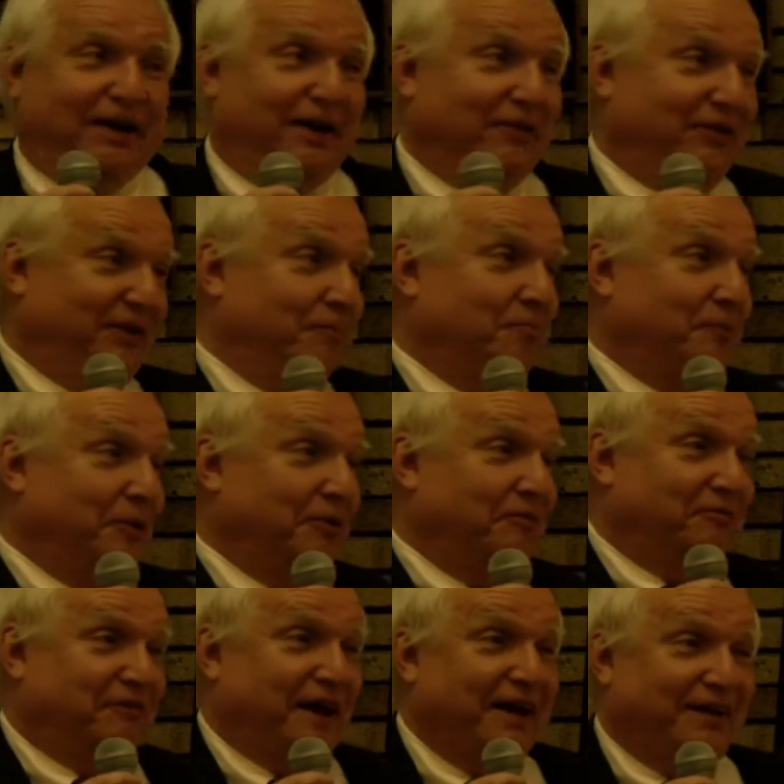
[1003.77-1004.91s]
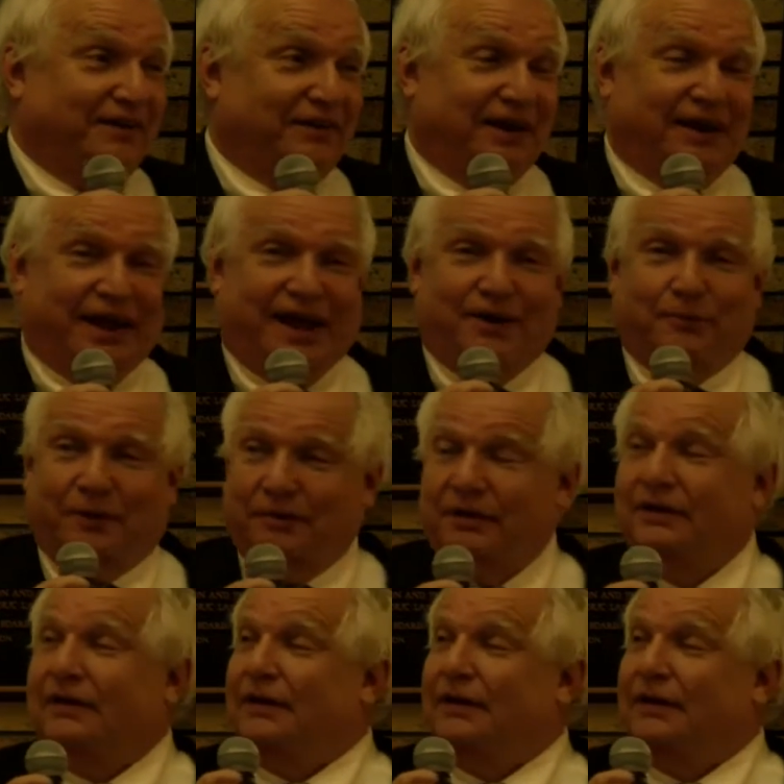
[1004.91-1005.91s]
There were some good fights on that one,